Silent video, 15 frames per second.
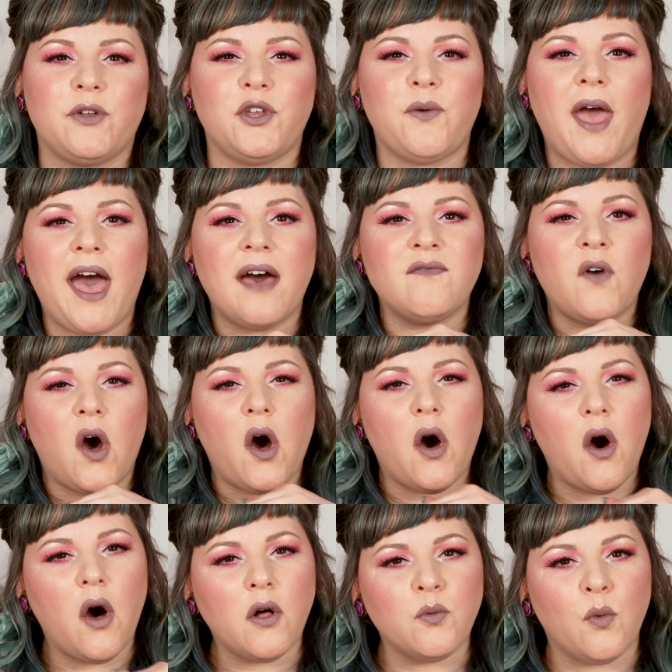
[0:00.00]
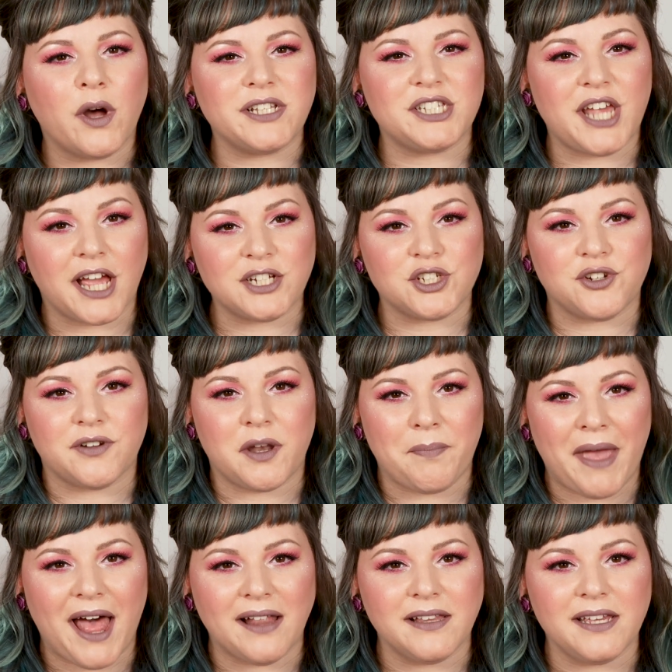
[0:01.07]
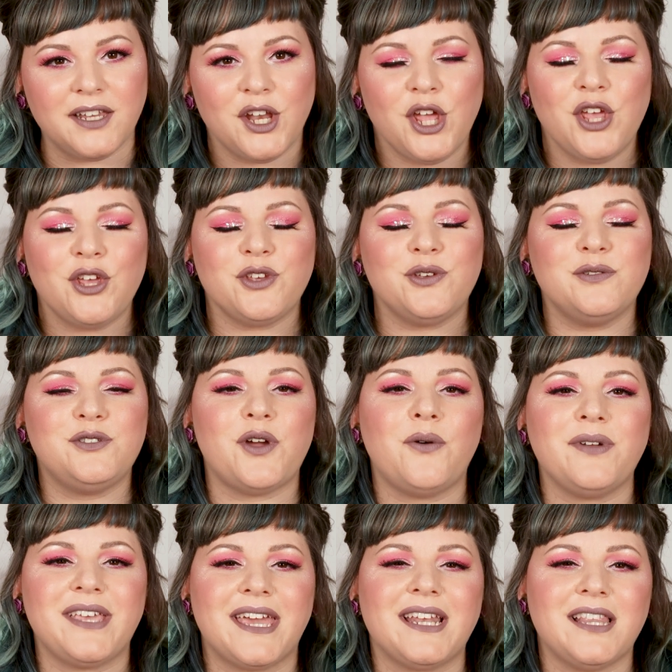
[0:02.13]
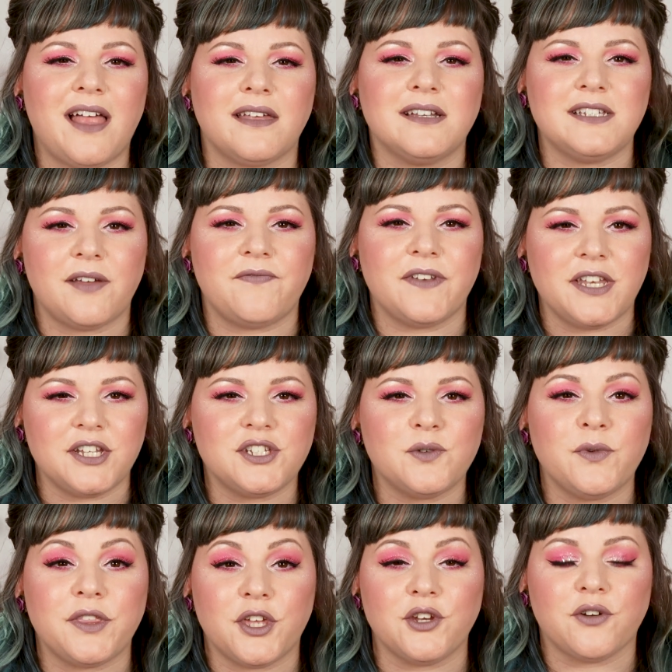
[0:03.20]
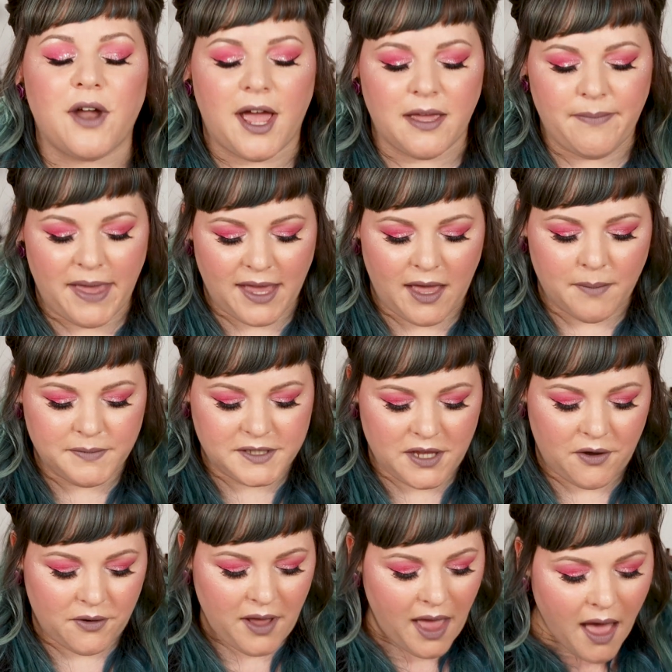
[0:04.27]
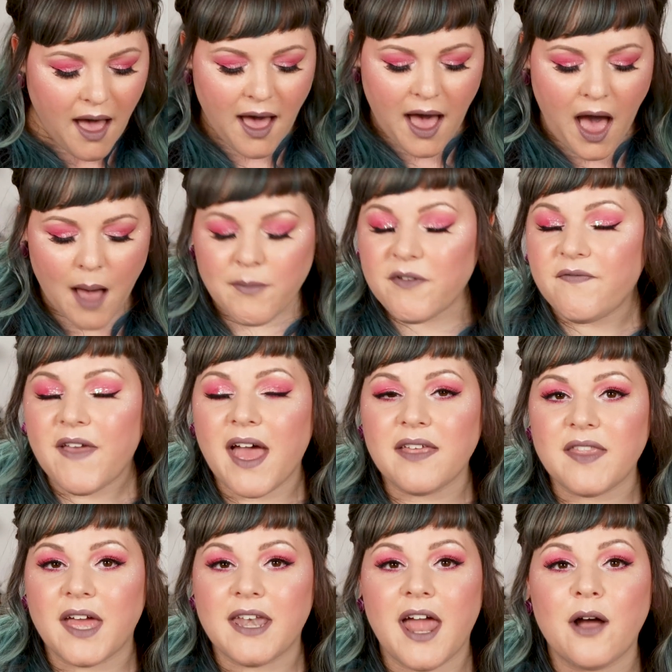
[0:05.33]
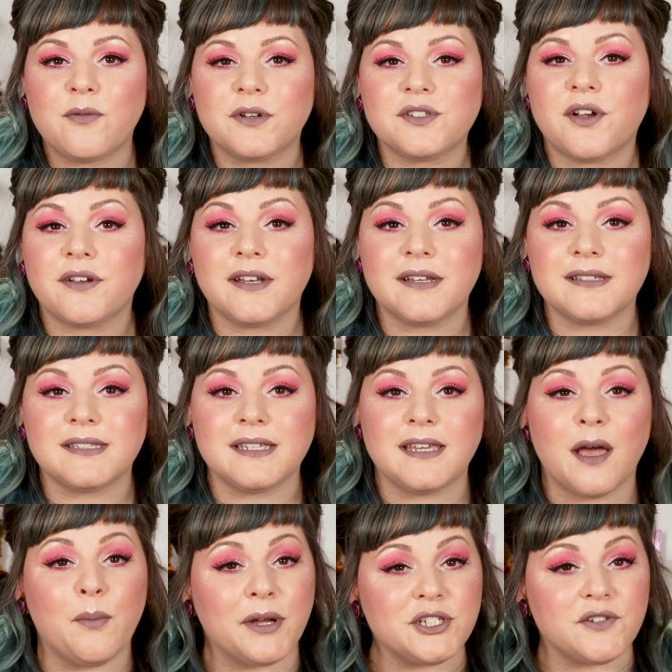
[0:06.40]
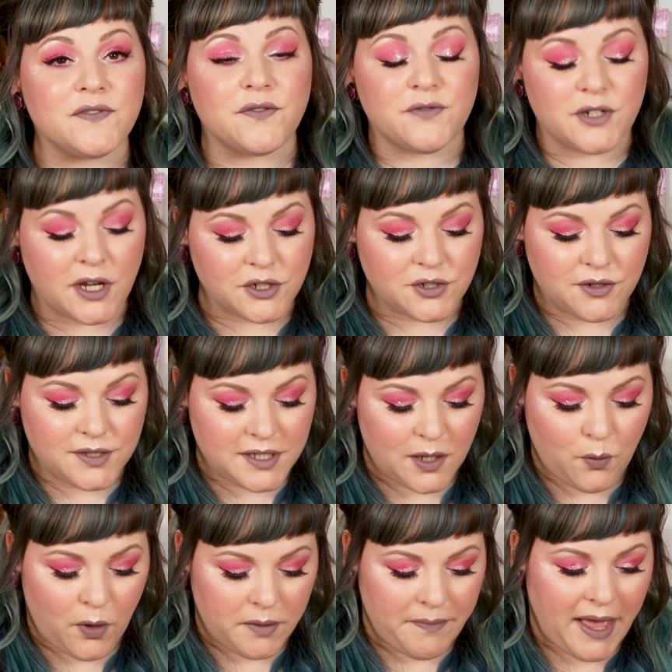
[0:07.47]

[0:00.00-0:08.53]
when you have all one texture in a palette, you don't get a lot of definition within your eye makeup. So I'm a fan that now we're starting to see a bunch of different textures in one